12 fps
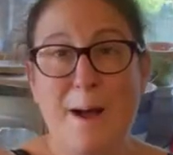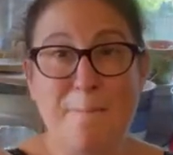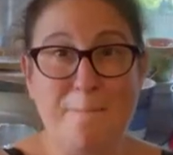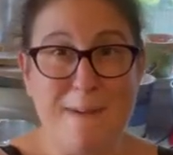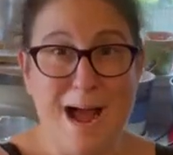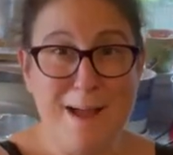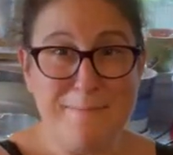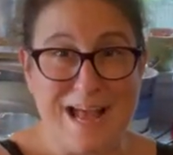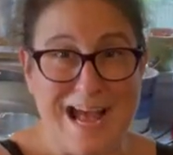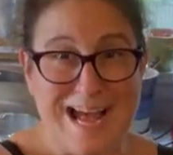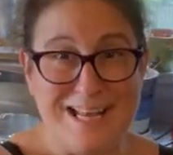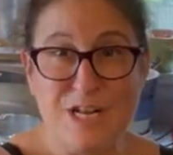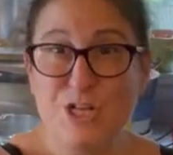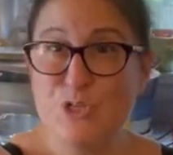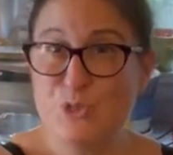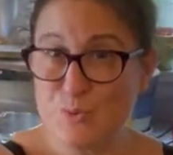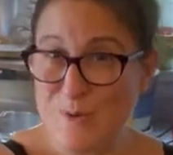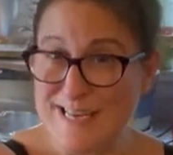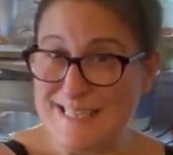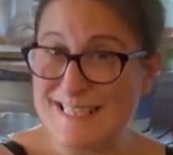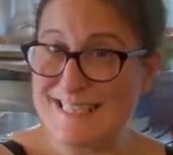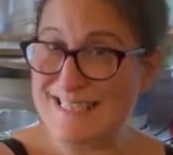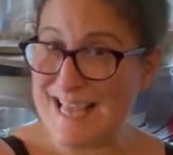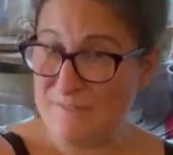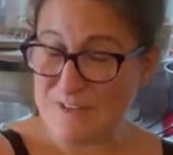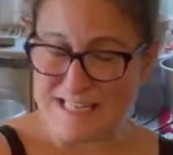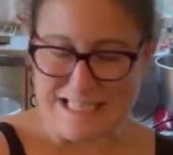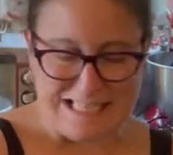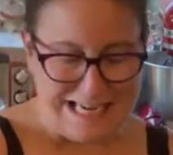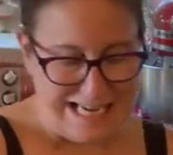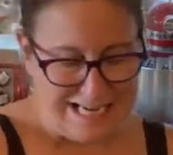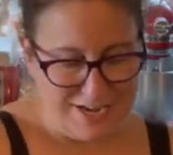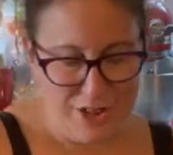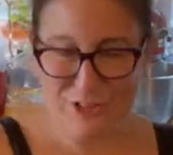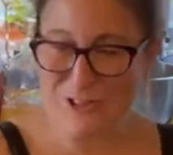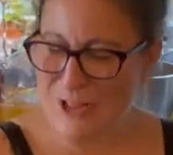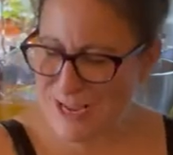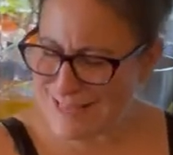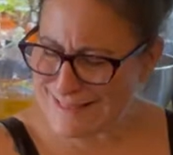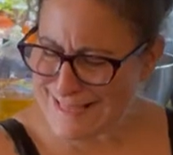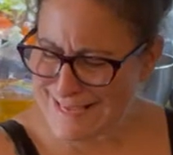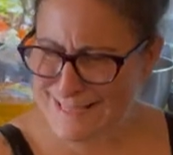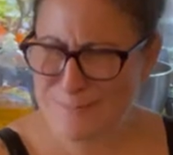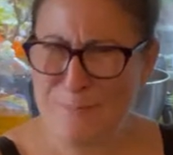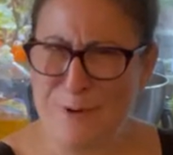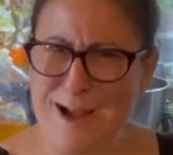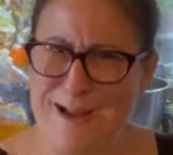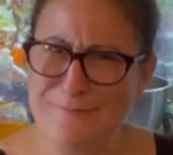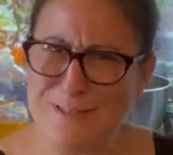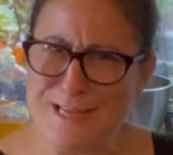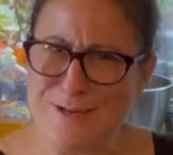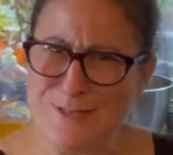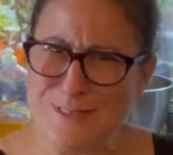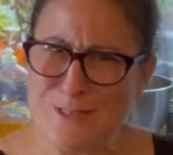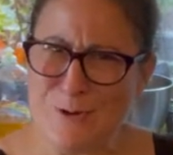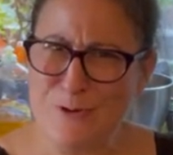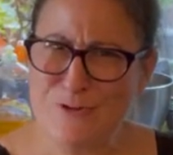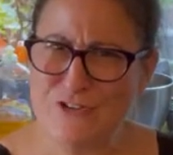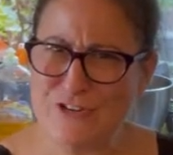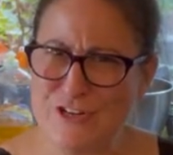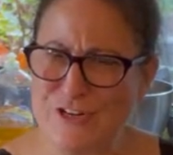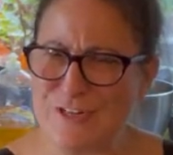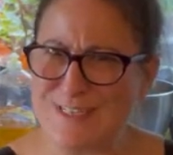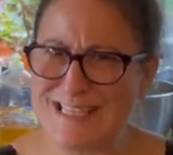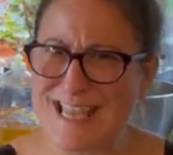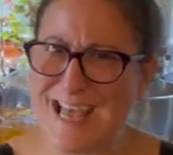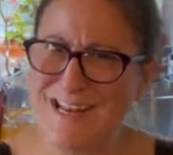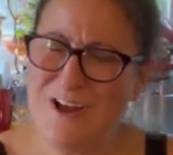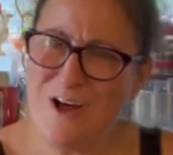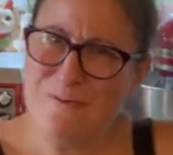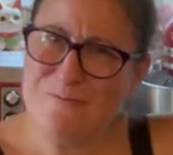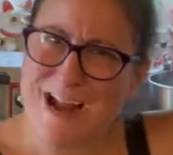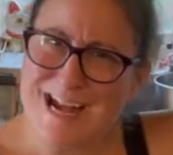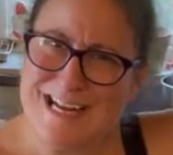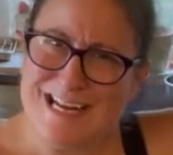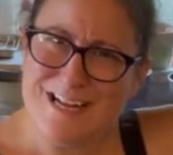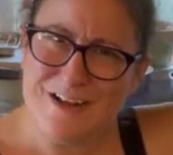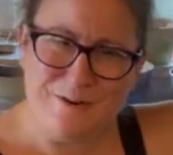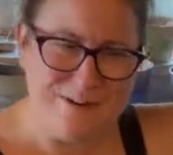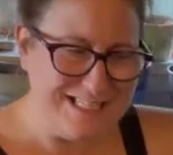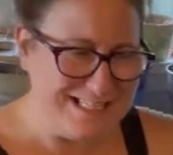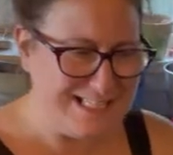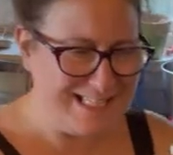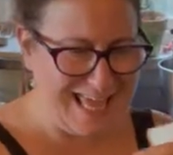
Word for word: My bad, sweet 17. Look at these brave little soldiers getting all ready to go into the